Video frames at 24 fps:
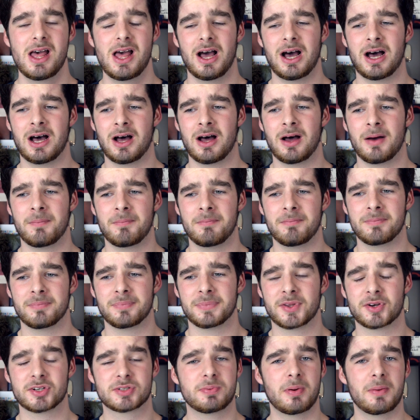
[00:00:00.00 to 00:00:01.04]

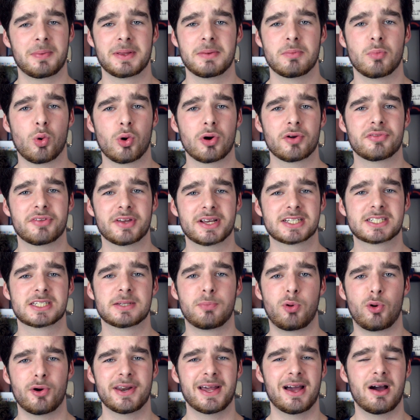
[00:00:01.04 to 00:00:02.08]
There's probably more things to
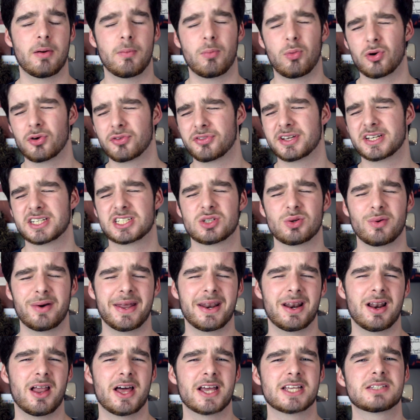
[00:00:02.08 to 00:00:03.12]
point out, more things to
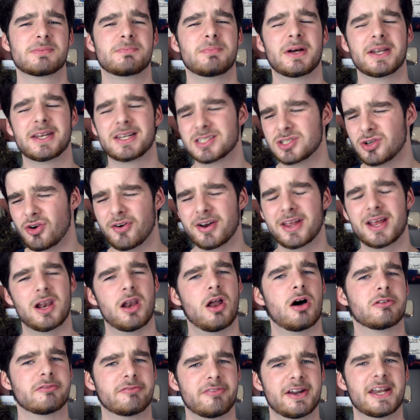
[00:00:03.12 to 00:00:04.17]
analyze, but it's already a
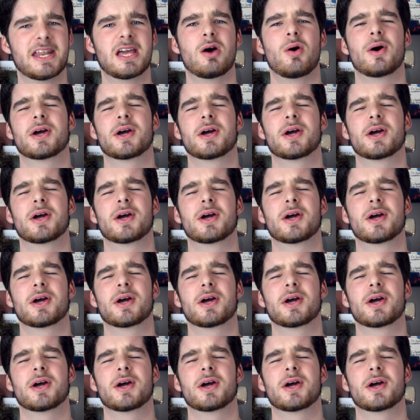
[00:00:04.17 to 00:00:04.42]
long video.